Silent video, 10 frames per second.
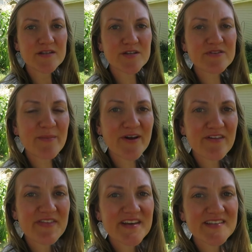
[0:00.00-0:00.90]
So some
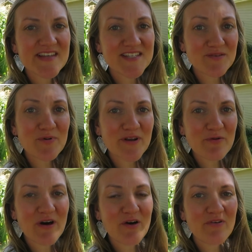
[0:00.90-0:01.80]
other things that did
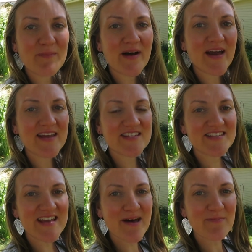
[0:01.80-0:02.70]
pretty well were my
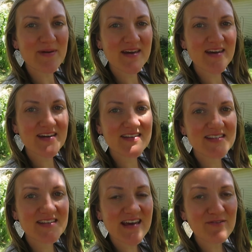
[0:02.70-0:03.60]
snap
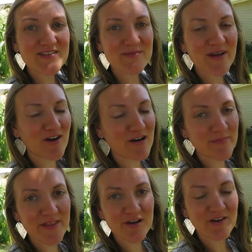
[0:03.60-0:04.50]
peas. That was in my
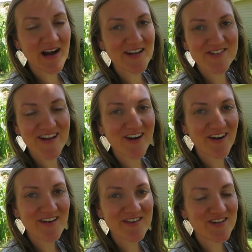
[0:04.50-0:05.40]
garden by the garage. That
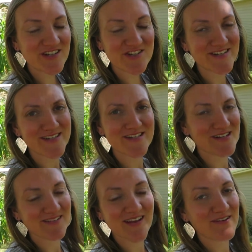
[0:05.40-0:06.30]
garden is
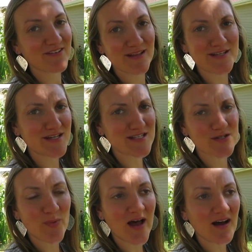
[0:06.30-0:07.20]
just, it really
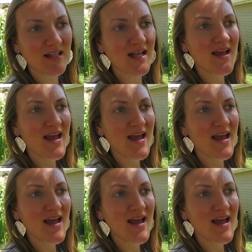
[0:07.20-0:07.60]
does well.